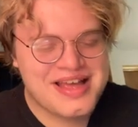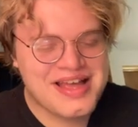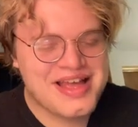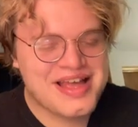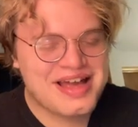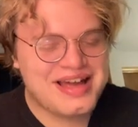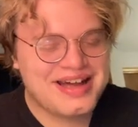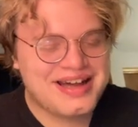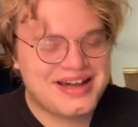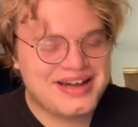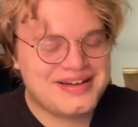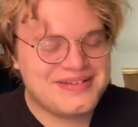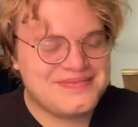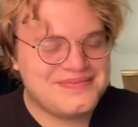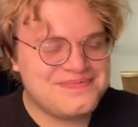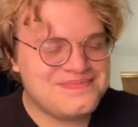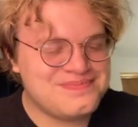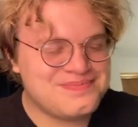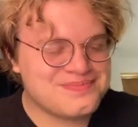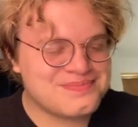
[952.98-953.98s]

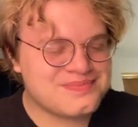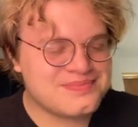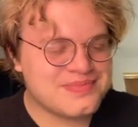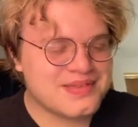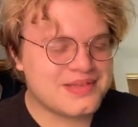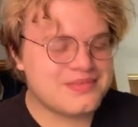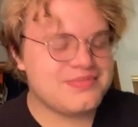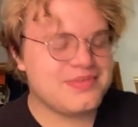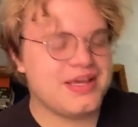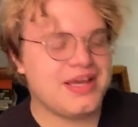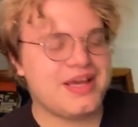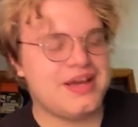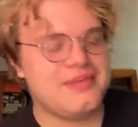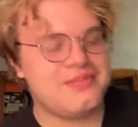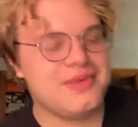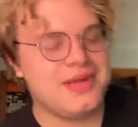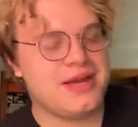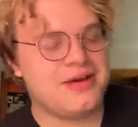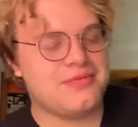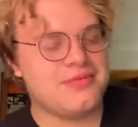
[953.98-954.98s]
But yeah,
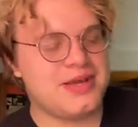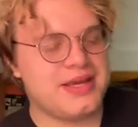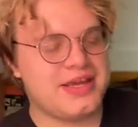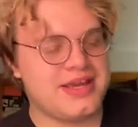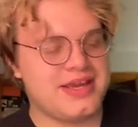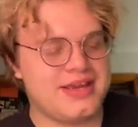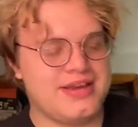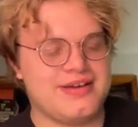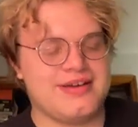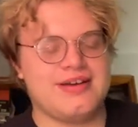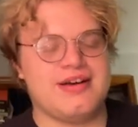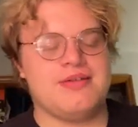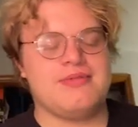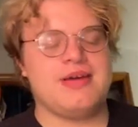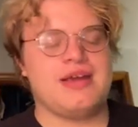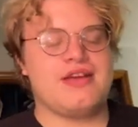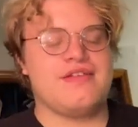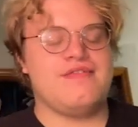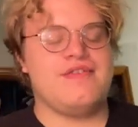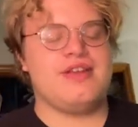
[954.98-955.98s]
I'll make
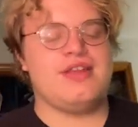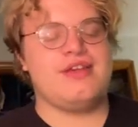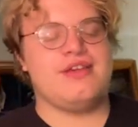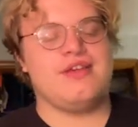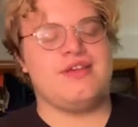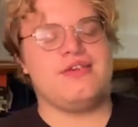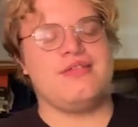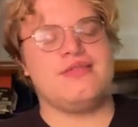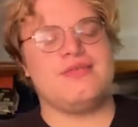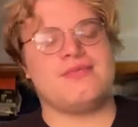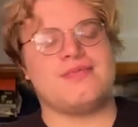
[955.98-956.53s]
a video,